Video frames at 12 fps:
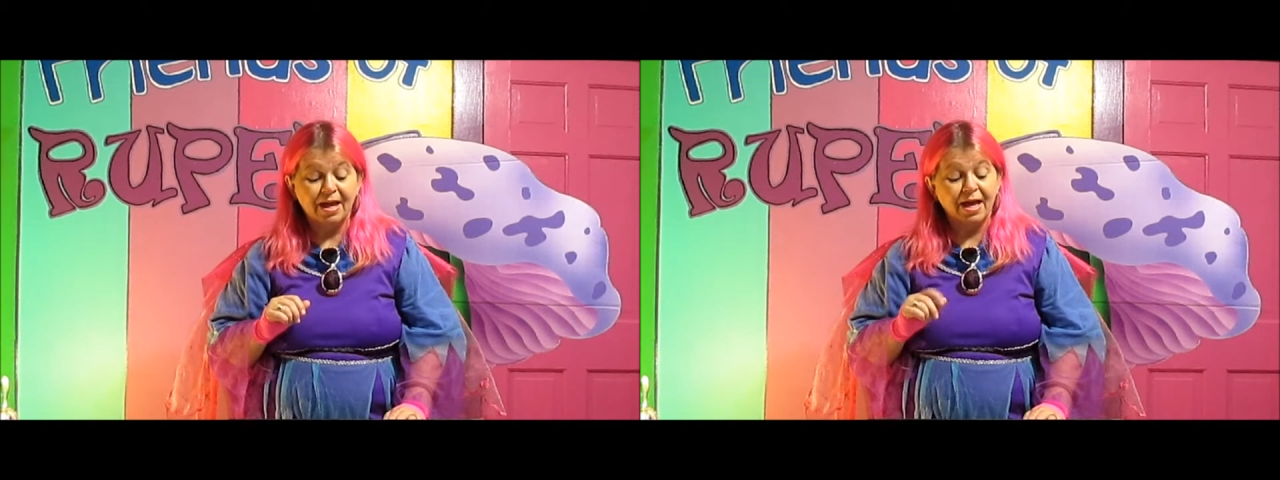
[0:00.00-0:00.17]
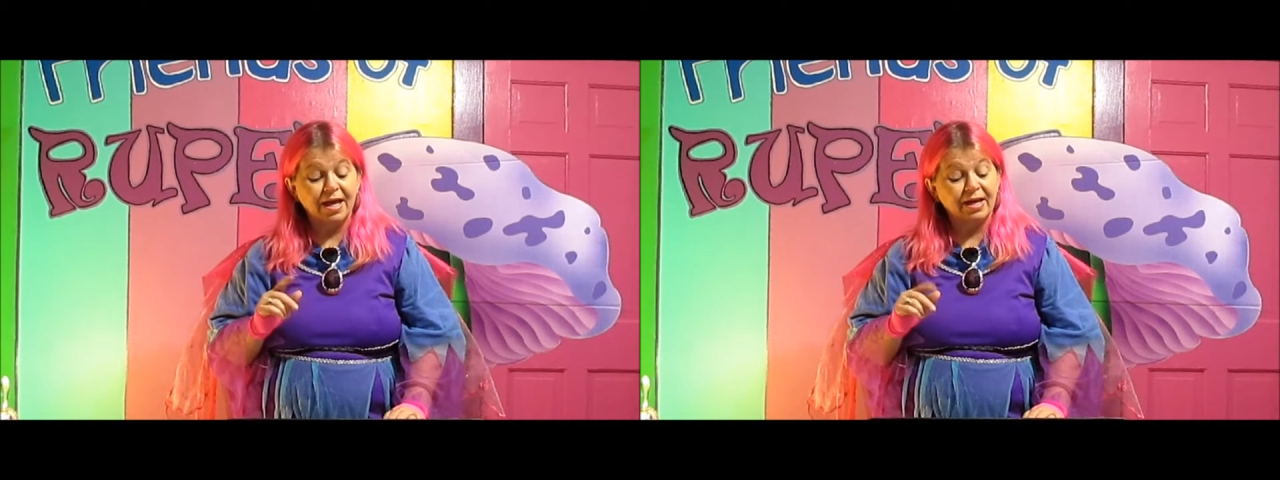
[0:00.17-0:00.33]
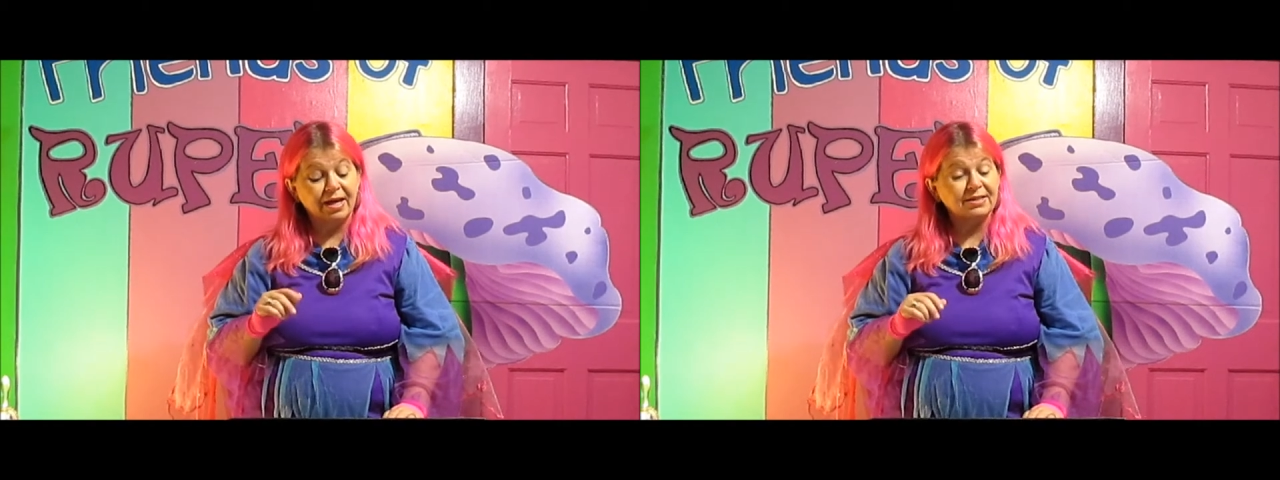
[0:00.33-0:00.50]

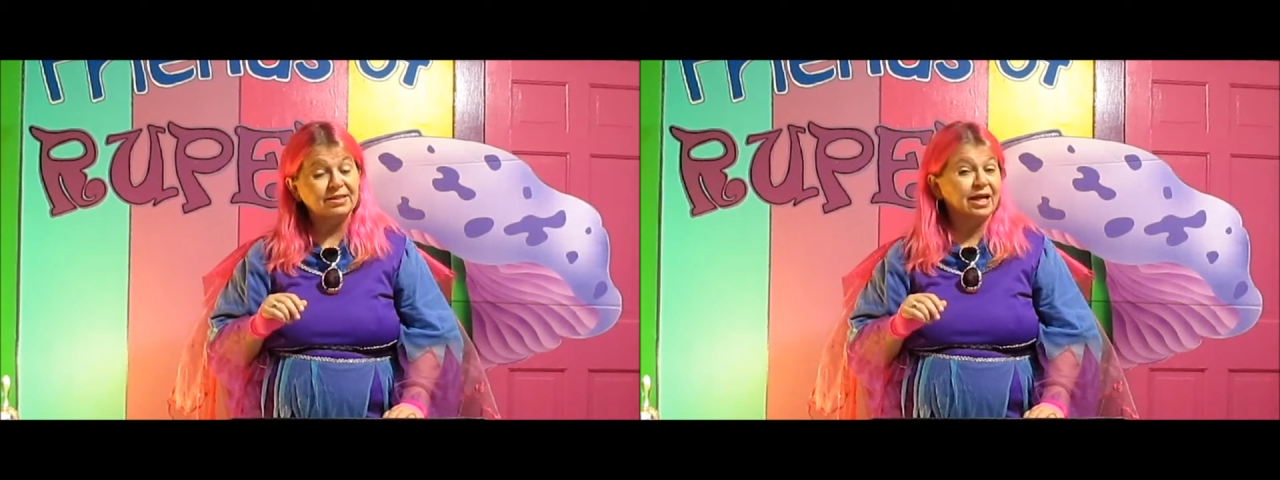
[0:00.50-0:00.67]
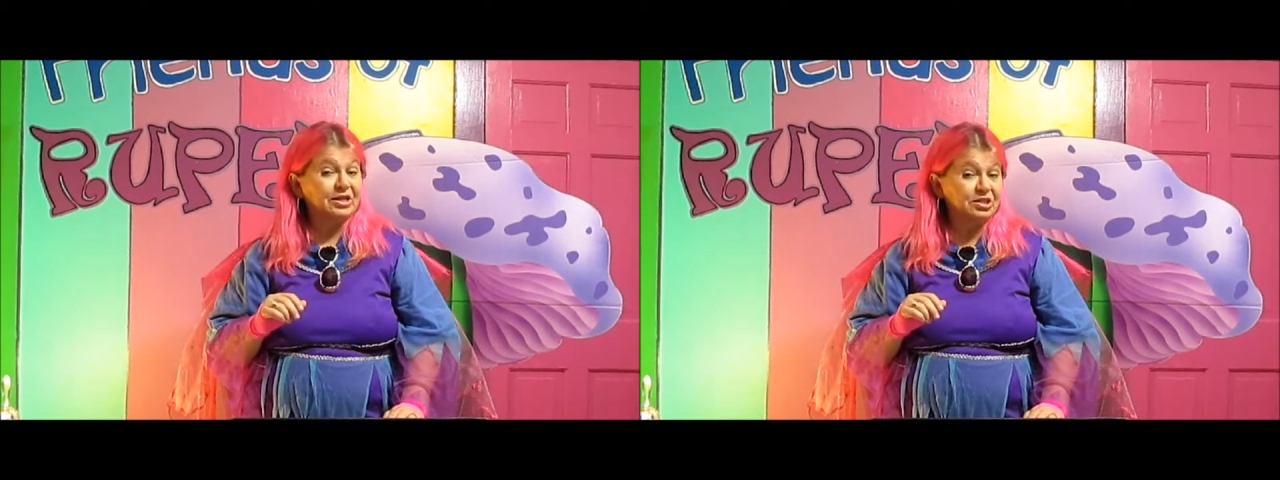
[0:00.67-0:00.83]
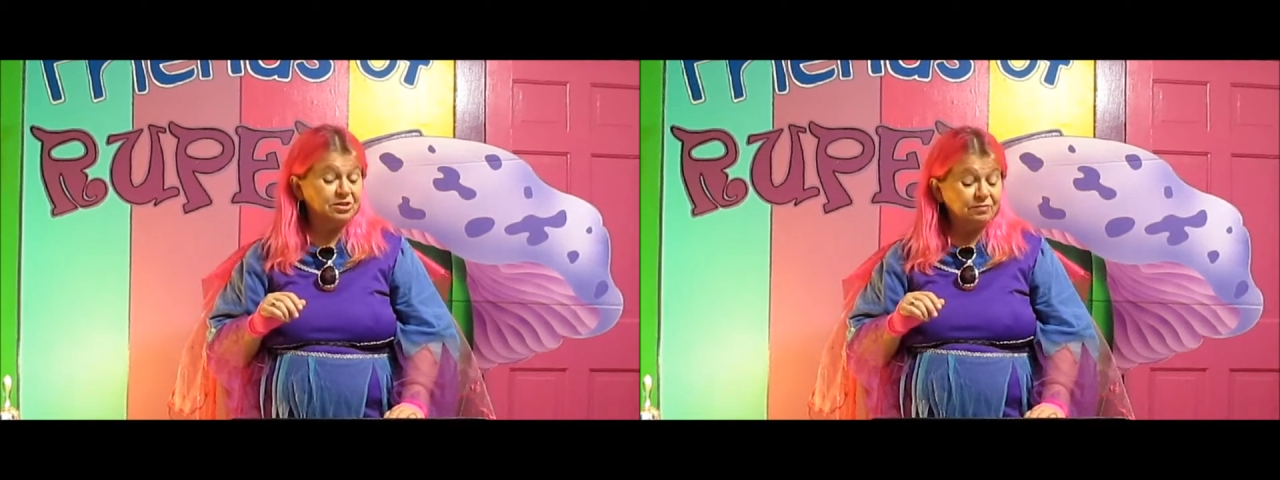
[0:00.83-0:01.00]
and it has
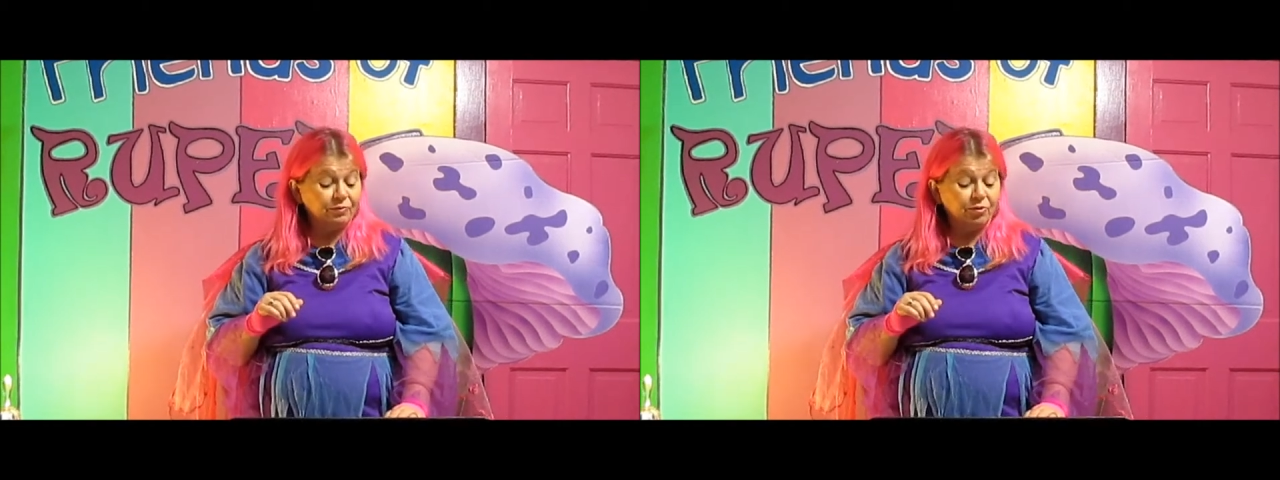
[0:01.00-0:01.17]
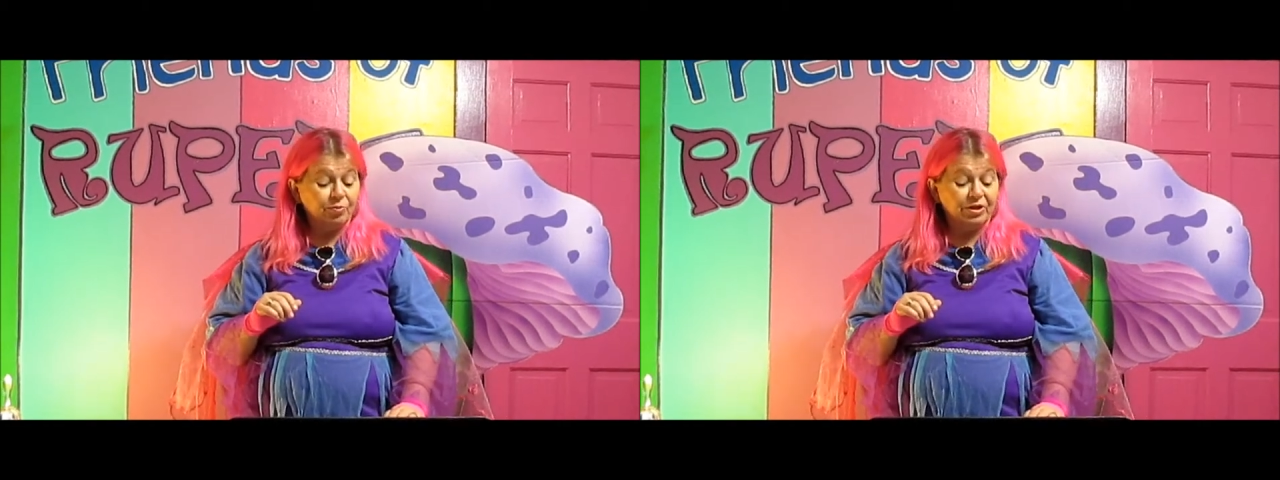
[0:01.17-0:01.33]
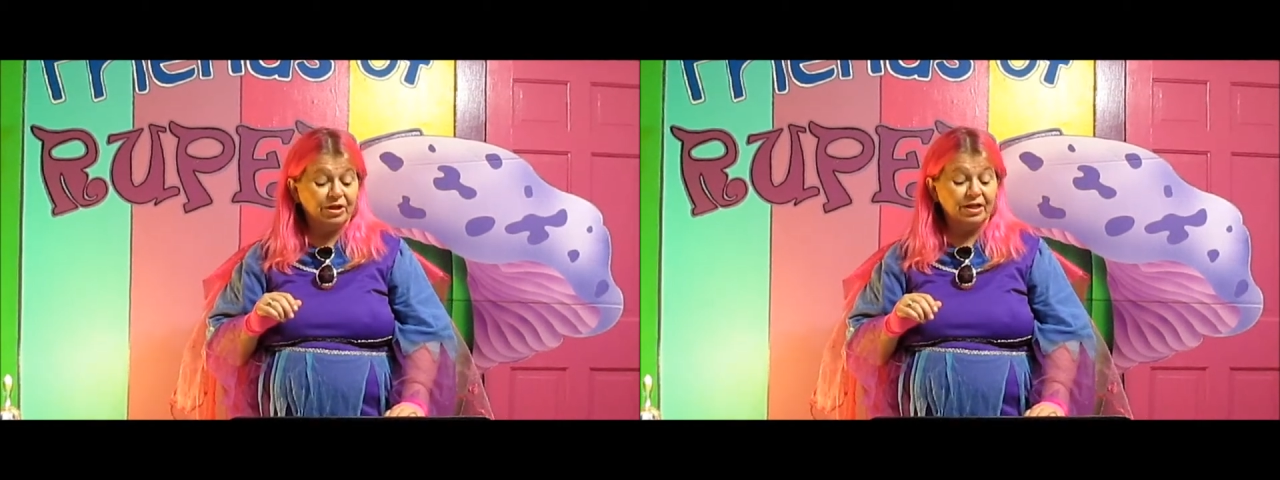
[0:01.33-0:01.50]
sketches of
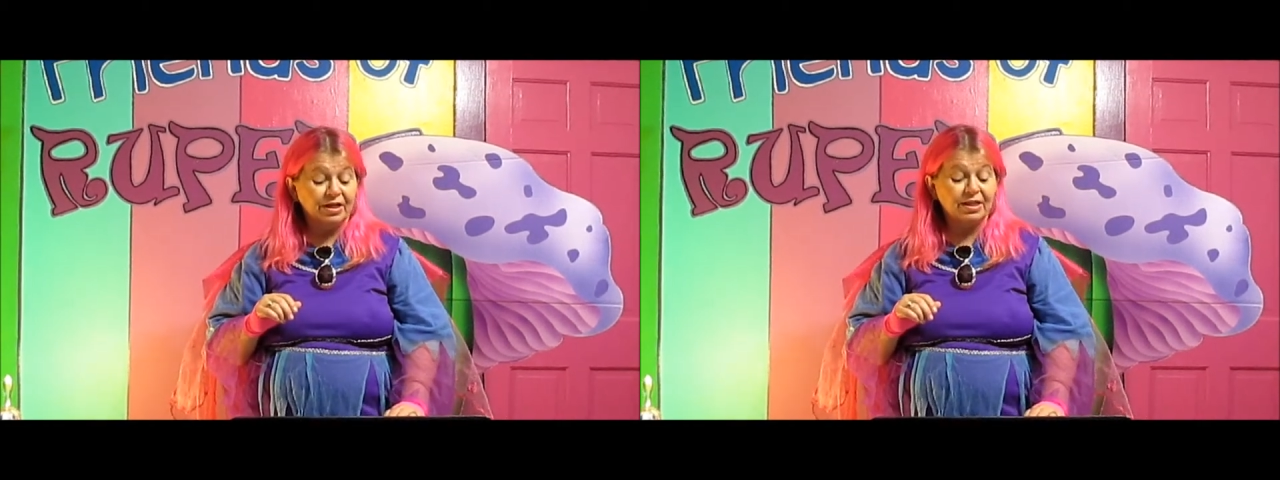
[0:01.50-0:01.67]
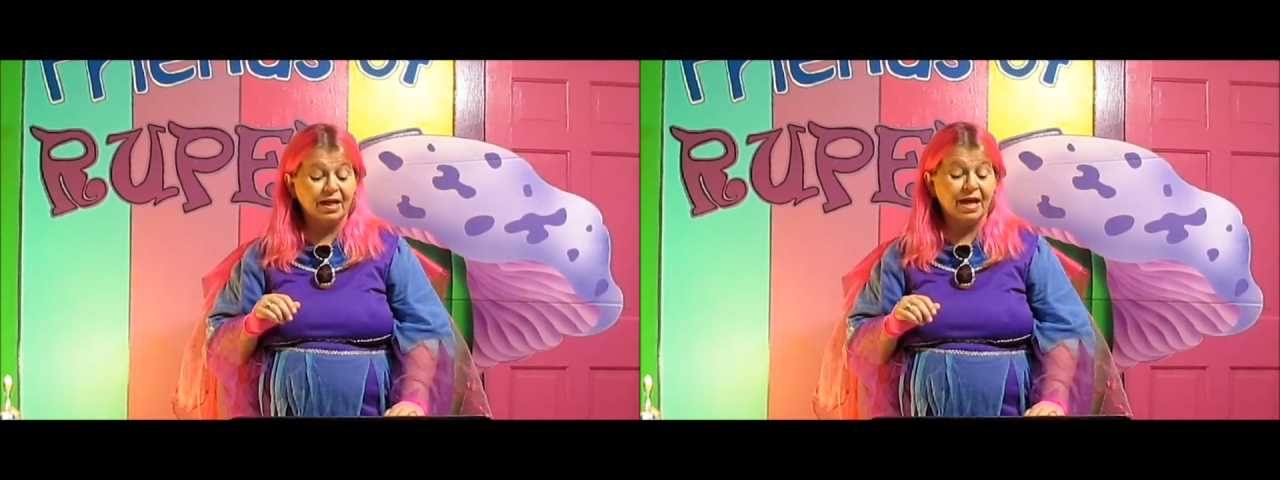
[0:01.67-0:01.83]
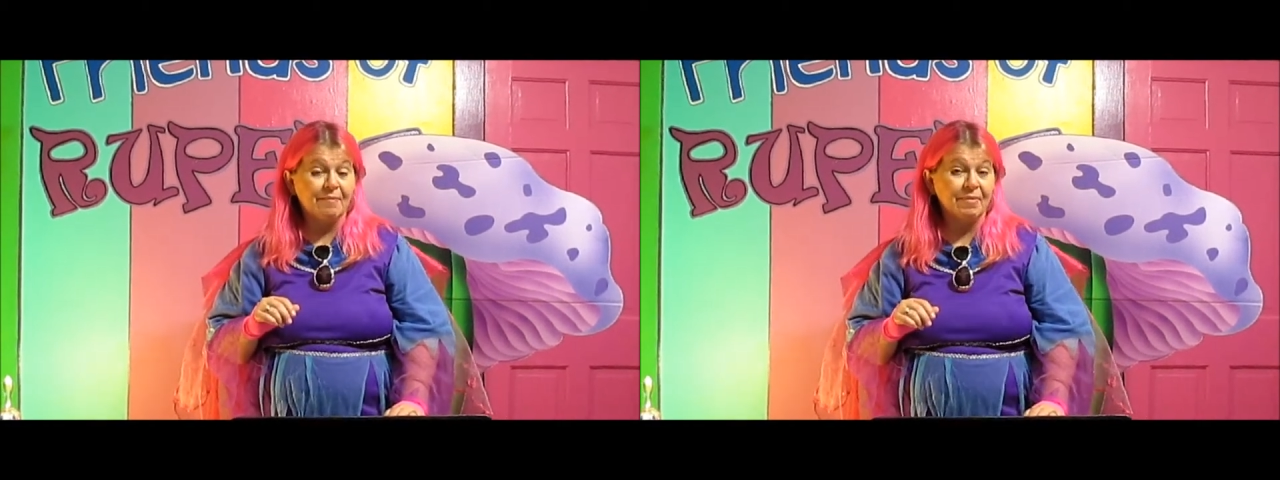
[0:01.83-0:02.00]
Rupert in it that
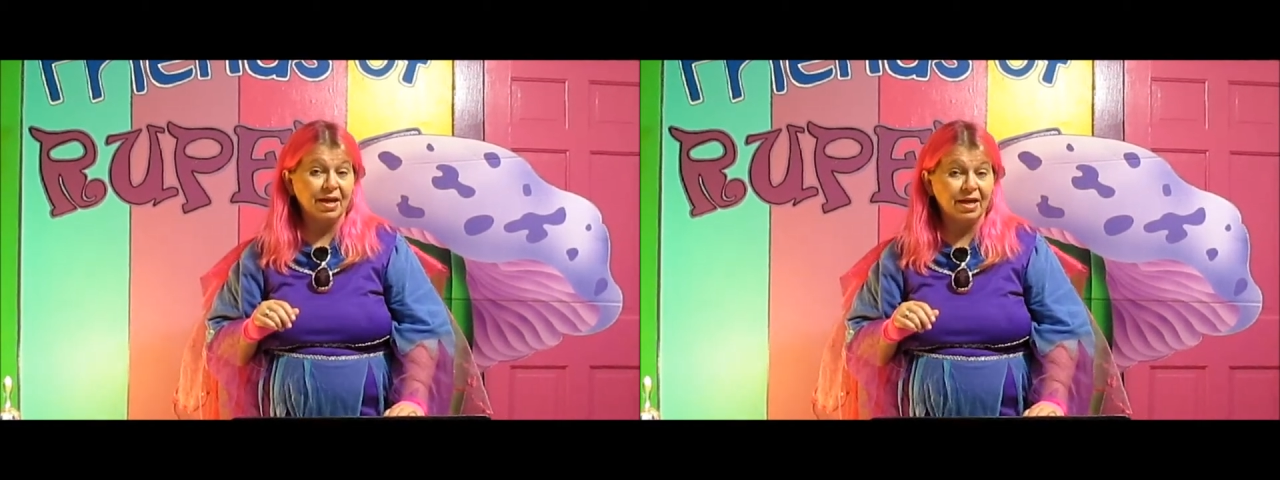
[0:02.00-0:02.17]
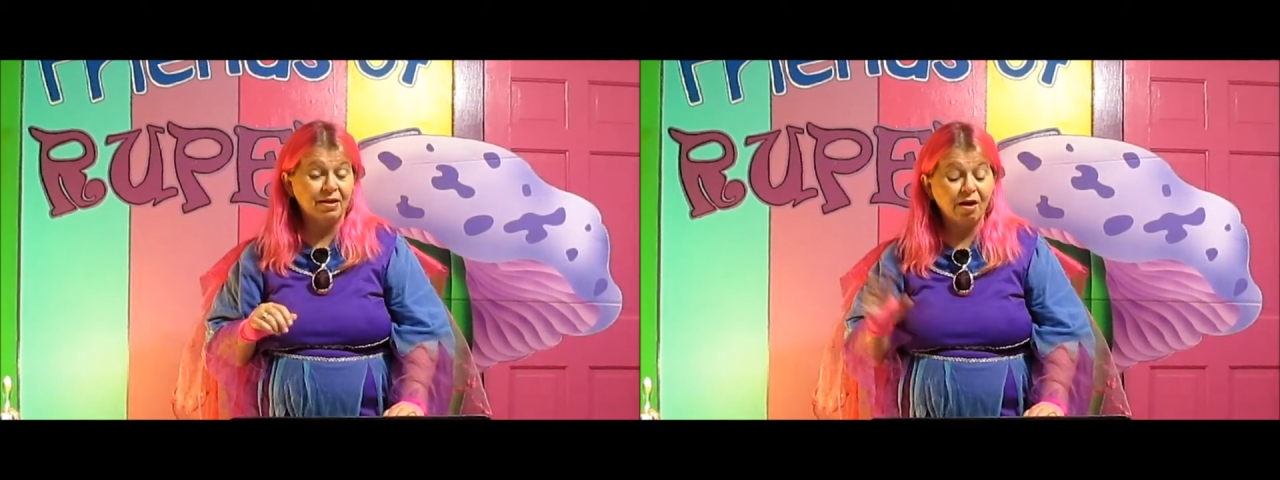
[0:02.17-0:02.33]
I made,